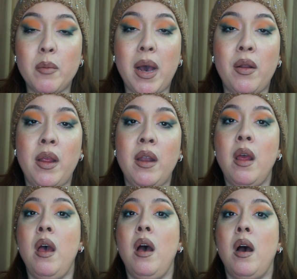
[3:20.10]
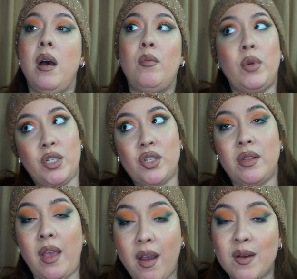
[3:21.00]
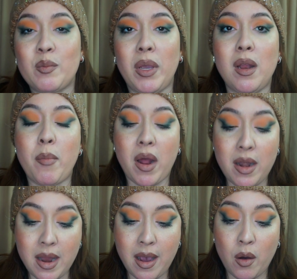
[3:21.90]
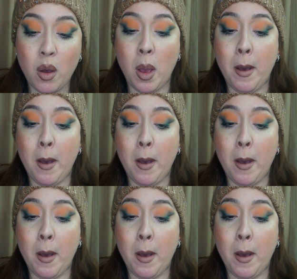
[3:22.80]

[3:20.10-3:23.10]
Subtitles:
about it, which they are speaking about it now.